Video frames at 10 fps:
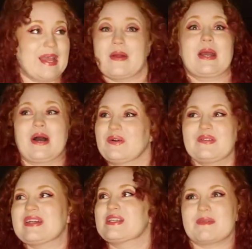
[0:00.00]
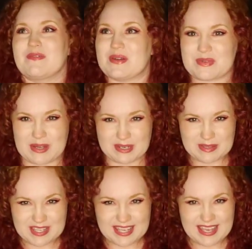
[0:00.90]
here I go. Here's my first one.
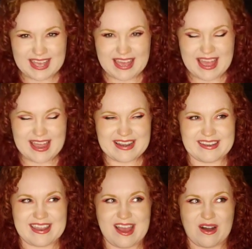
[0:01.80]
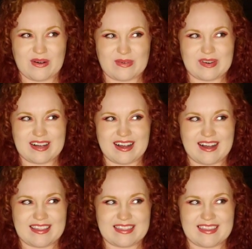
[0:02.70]
Now,
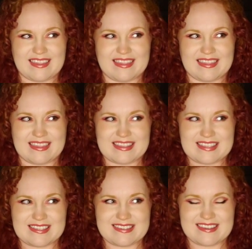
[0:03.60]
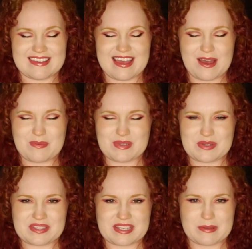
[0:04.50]
this
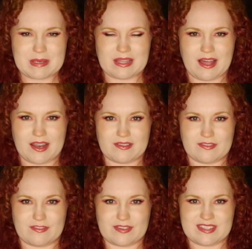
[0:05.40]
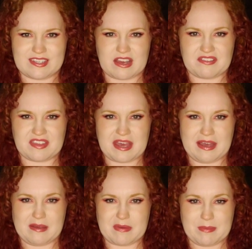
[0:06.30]
episode is going to be a lot of stuff
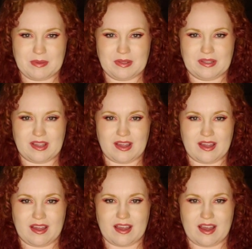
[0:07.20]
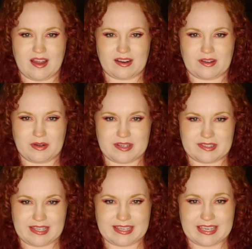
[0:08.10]
that people aren't going to
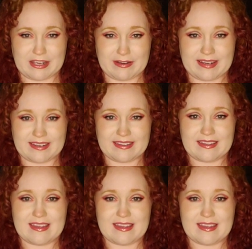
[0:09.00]
like hearing,